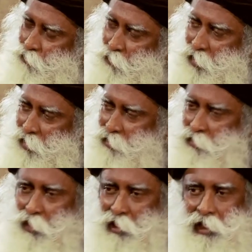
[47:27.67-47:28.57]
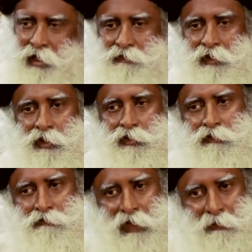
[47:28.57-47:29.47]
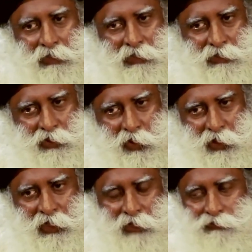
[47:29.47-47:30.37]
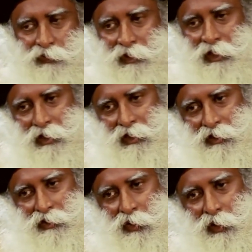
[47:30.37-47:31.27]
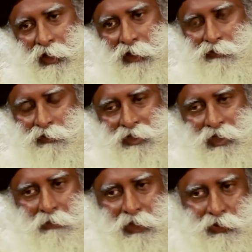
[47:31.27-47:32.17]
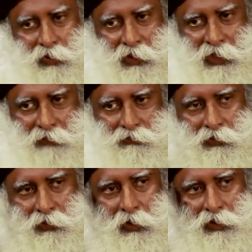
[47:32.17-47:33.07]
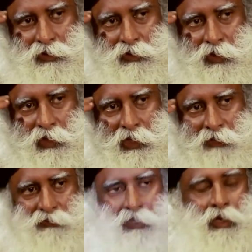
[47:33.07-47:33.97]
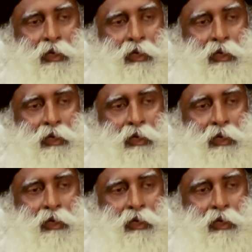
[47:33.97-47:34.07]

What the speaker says: work is not life, your family is not life, your career is not life, your cinema is not life, your thought is not life,